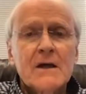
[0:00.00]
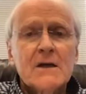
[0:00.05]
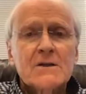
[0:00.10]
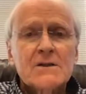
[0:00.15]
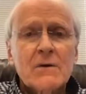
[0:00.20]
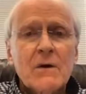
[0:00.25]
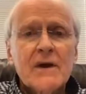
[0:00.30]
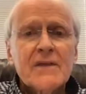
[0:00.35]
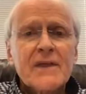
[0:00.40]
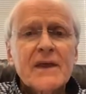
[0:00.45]

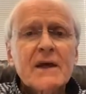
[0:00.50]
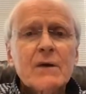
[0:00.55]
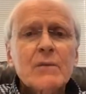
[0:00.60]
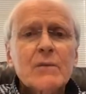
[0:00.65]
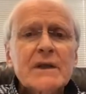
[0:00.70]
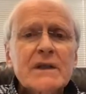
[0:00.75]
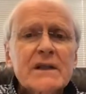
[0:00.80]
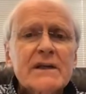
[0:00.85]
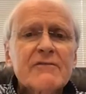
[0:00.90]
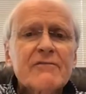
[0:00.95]
So I think
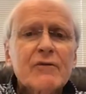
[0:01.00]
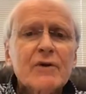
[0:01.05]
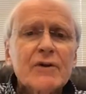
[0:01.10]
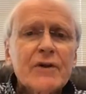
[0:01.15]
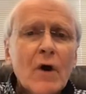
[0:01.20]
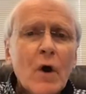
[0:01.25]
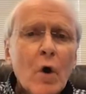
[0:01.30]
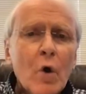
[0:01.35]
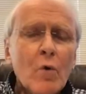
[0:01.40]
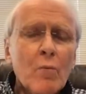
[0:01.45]
we live with
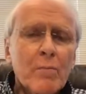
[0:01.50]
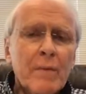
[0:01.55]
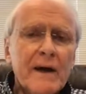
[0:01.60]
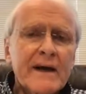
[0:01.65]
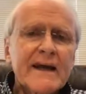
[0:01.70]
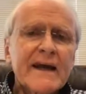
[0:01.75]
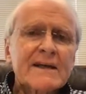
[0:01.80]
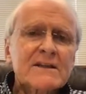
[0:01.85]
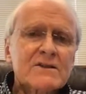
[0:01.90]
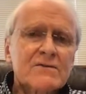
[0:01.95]
hope
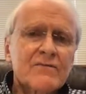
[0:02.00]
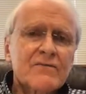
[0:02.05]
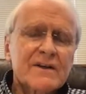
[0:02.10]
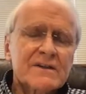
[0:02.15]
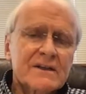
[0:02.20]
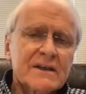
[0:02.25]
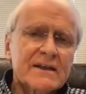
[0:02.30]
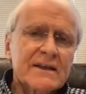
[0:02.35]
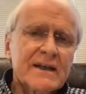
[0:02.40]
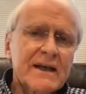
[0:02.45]
against
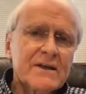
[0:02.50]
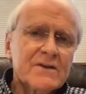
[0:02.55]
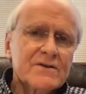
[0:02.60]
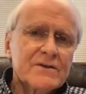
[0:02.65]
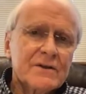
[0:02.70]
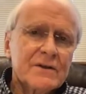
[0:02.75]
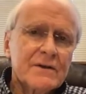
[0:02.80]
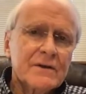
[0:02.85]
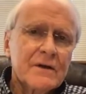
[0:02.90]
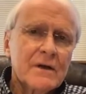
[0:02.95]

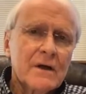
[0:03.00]
resignation.